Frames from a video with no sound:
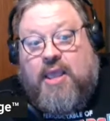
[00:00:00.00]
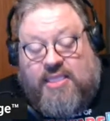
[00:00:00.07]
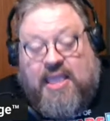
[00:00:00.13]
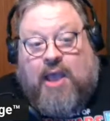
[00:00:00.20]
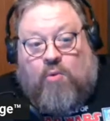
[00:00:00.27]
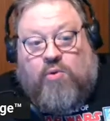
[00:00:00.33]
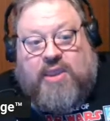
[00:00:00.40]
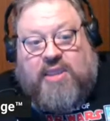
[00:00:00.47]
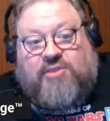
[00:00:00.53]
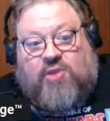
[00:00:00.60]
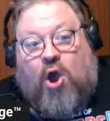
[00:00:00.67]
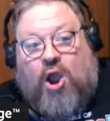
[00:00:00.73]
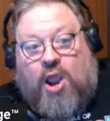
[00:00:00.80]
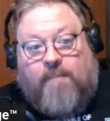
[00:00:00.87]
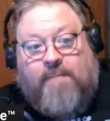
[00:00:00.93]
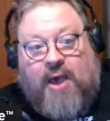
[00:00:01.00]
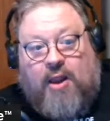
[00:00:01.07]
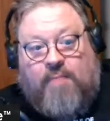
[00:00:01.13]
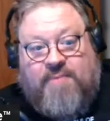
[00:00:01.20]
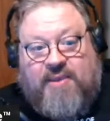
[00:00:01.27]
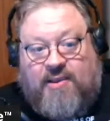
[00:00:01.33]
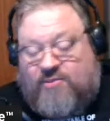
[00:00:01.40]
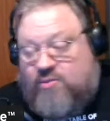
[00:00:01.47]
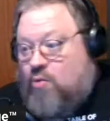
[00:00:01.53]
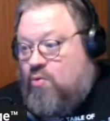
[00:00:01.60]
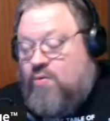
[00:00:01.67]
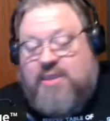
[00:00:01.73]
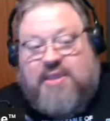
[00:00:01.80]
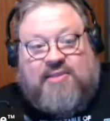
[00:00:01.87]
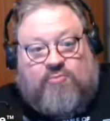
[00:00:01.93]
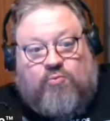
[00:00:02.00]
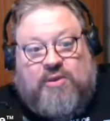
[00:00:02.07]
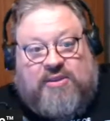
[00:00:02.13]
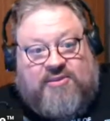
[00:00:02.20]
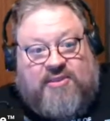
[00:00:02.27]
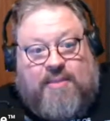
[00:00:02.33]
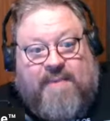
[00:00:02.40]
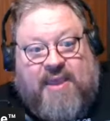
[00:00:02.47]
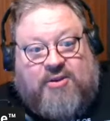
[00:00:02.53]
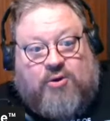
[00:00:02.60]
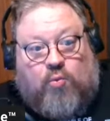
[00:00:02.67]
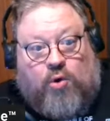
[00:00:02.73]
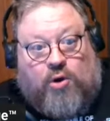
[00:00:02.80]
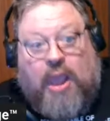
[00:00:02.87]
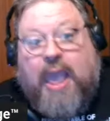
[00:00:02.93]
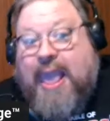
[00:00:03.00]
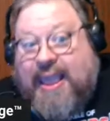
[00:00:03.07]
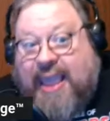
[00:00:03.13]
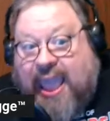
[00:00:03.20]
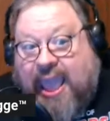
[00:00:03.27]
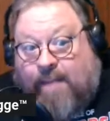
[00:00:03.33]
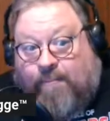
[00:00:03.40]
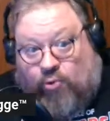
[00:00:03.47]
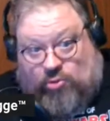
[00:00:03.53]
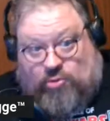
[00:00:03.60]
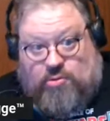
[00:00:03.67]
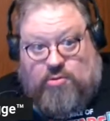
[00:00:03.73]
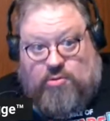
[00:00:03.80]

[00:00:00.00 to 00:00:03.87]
Now we can talk about it because we said the magic word, Campbell."